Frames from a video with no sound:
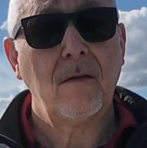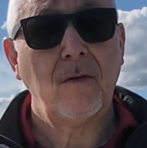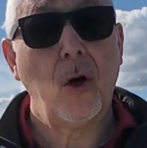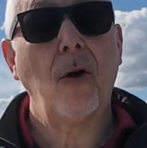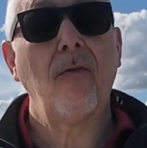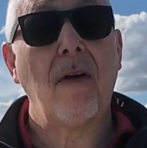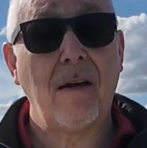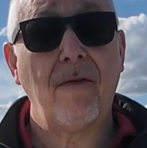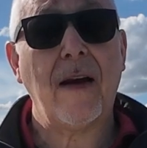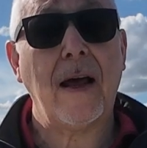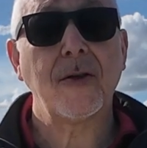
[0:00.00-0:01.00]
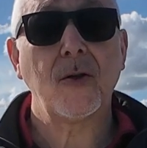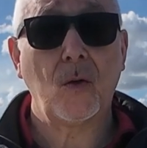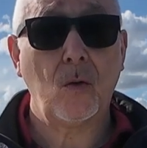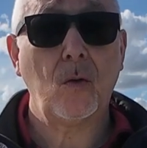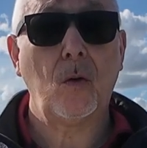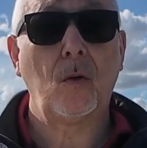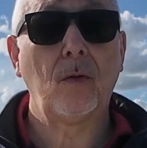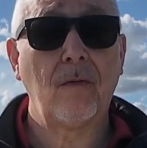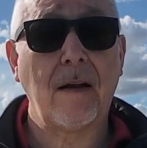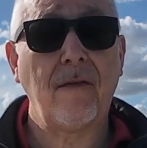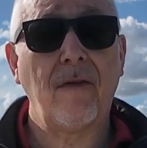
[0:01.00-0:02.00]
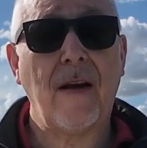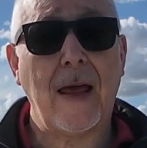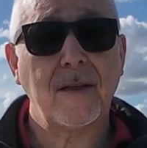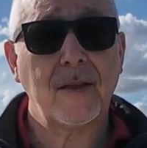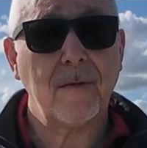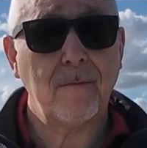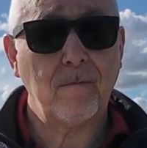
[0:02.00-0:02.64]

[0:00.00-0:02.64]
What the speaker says: non-run flats or all run flats.